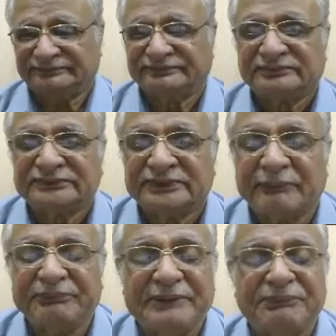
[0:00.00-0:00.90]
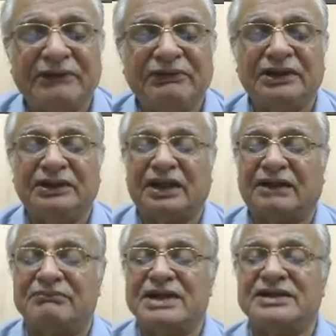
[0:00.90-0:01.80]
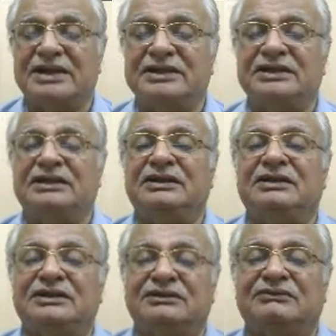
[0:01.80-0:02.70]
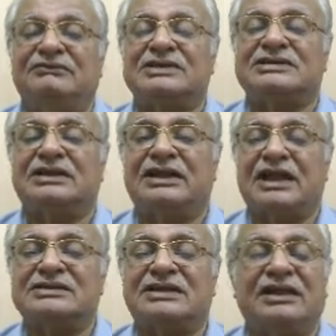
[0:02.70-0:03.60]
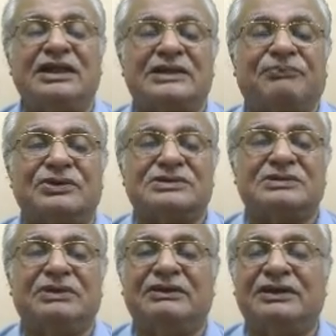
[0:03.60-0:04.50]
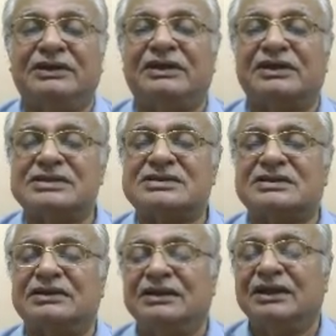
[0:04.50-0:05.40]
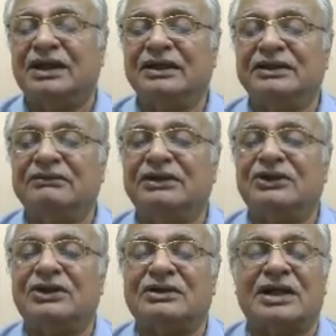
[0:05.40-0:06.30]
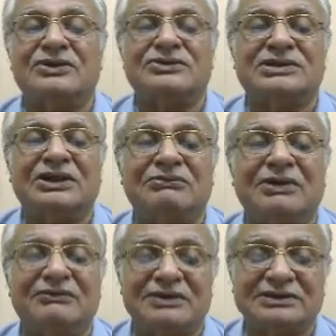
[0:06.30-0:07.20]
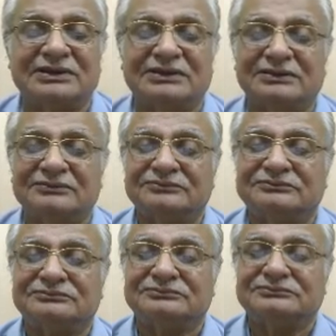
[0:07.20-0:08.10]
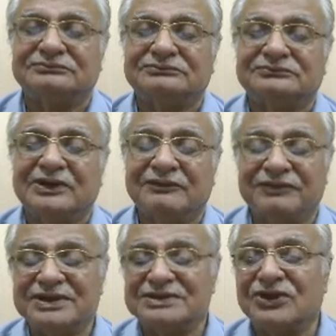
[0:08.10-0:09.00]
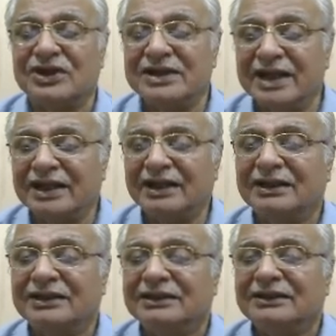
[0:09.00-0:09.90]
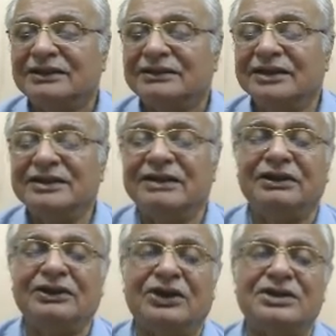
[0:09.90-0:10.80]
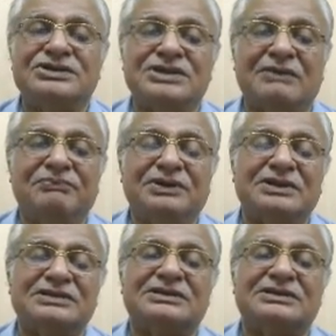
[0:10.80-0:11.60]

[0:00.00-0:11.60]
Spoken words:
the people will abandon the vessel as early as possible in the risk, and they will not try to save my vessel. If it is not there, then they will not jump in the sea.